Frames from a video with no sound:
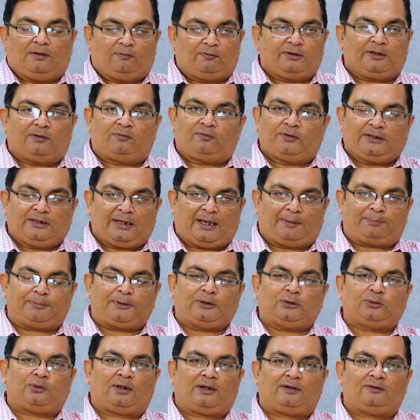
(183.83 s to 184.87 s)
We are very
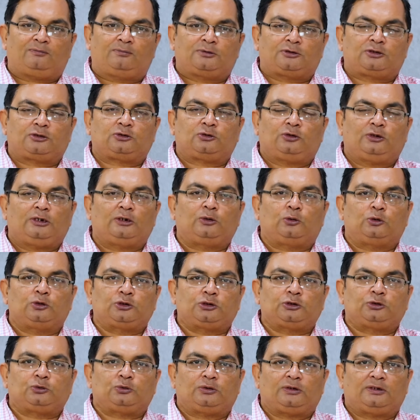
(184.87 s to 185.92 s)
happy to have Mr. Sunil
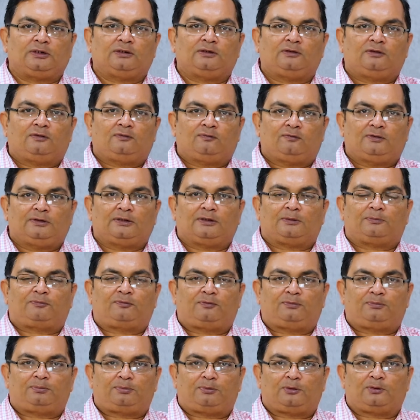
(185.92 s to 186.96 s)
Koshy today with our
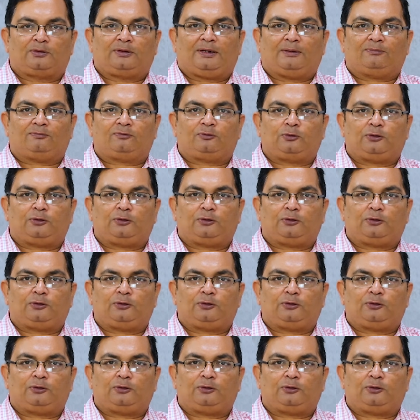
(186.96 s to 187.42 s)
program